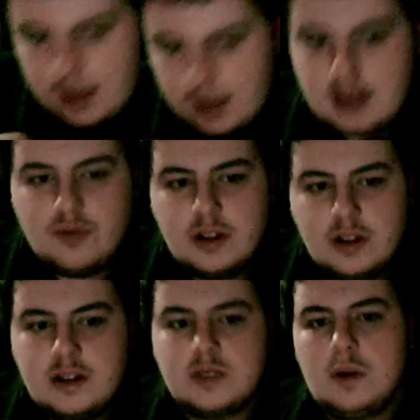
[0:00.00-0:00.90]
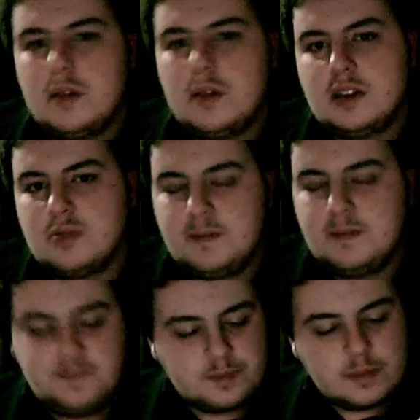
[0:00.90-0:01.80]
And it really does work with this one.
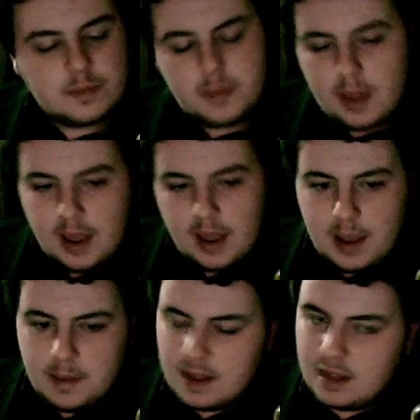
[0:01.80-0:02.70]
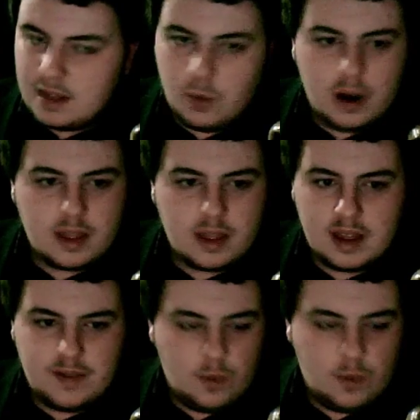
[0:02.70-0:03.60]
Um, the work
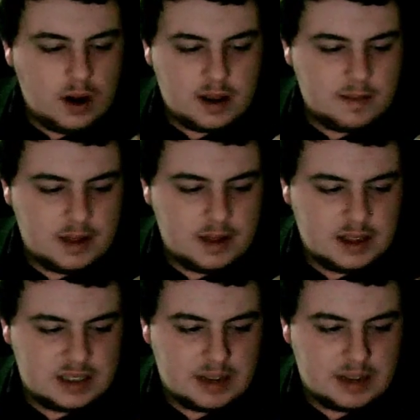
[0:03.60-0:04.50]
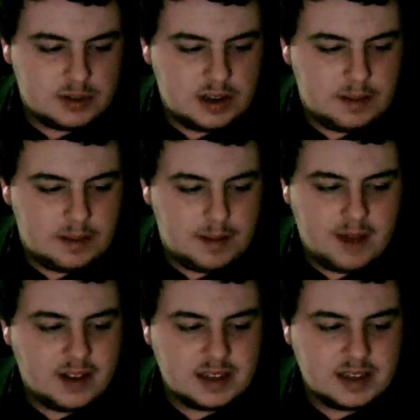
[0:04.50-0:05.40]
thing for work, this is absolutely
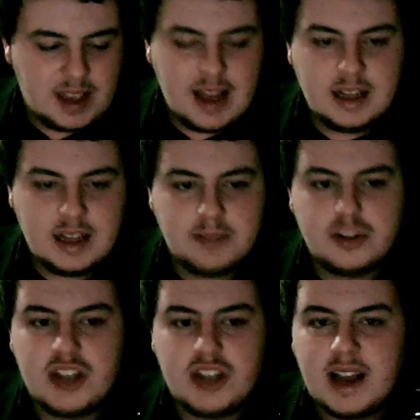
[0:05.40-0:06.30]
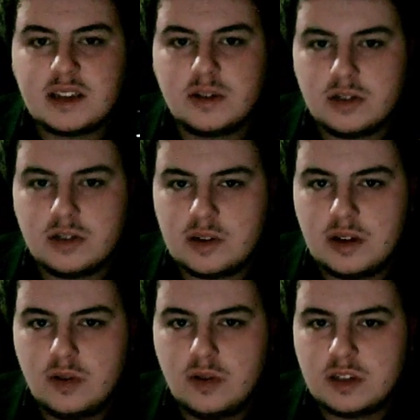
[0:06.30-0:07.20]
perfect because again it projects so you still
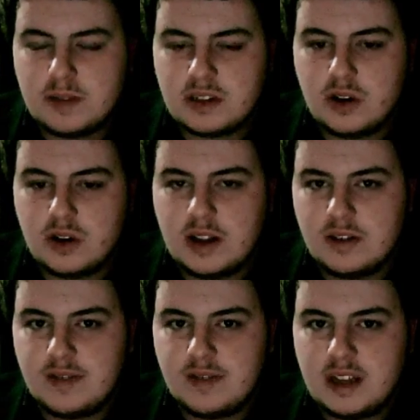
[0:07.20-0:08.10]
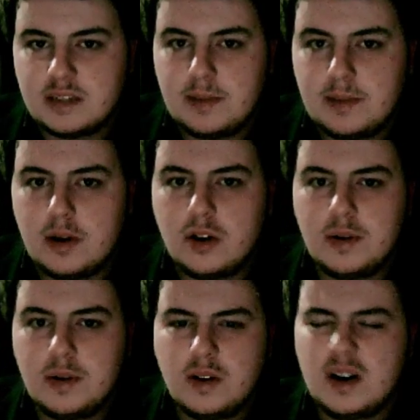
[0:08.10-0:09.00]
get noticed but it's not in your face so people aren't going to
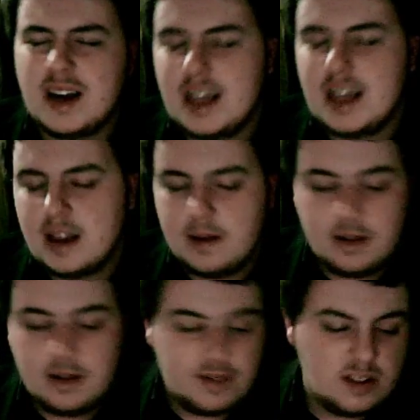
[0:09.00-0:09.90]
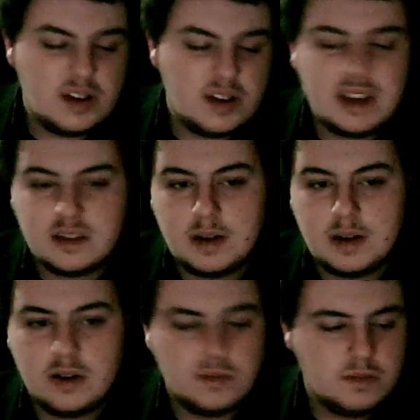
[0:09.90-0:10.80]
be going oh I hate that and if they do hate it
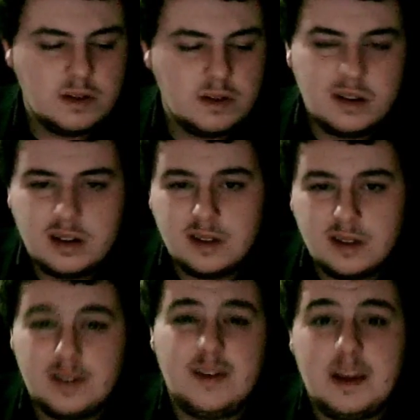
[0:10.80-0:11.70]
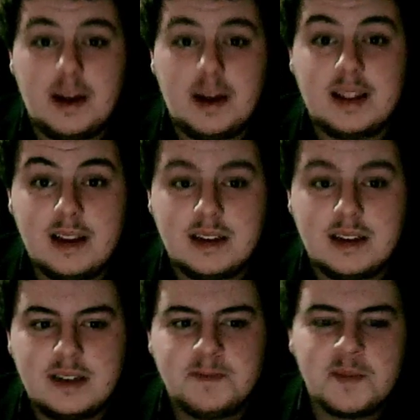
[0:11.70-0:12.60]
well they've got very bad taste.